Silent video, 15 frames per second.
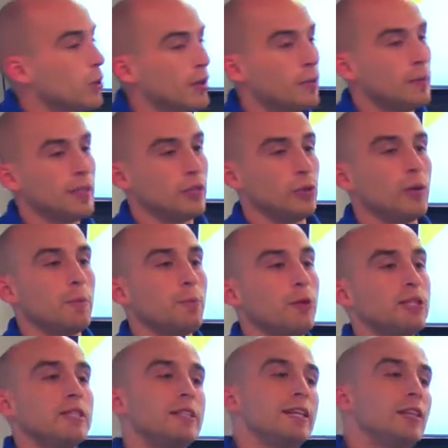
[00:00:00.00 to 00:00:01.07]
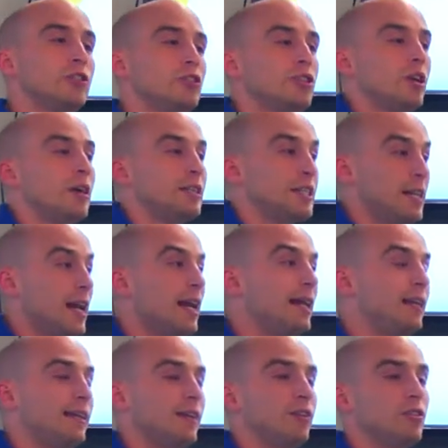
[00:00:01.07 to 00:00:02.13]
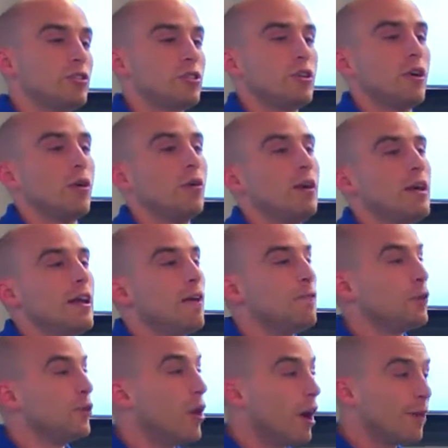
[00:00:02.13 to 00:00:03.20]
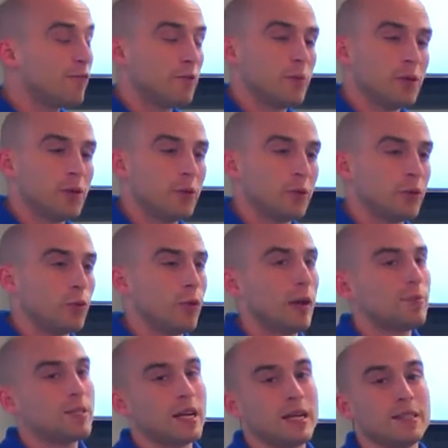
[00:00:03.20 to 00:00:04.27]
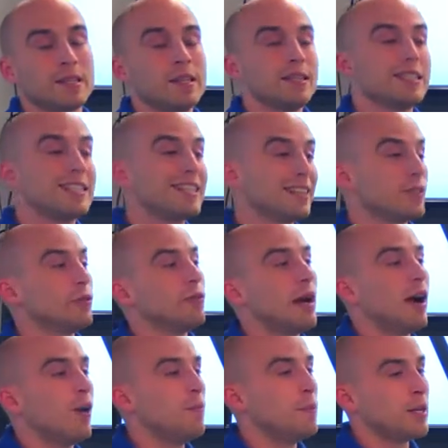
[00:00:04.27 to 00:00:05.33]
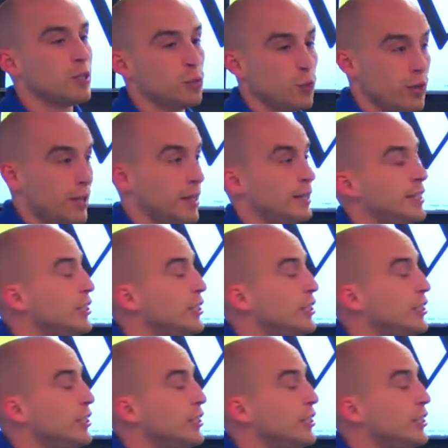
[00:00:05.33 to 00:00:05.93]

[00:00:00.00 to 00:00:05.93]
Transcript: we're going to be doing presentations on today here, so if you're not familiar with the websites, stick around because we're going to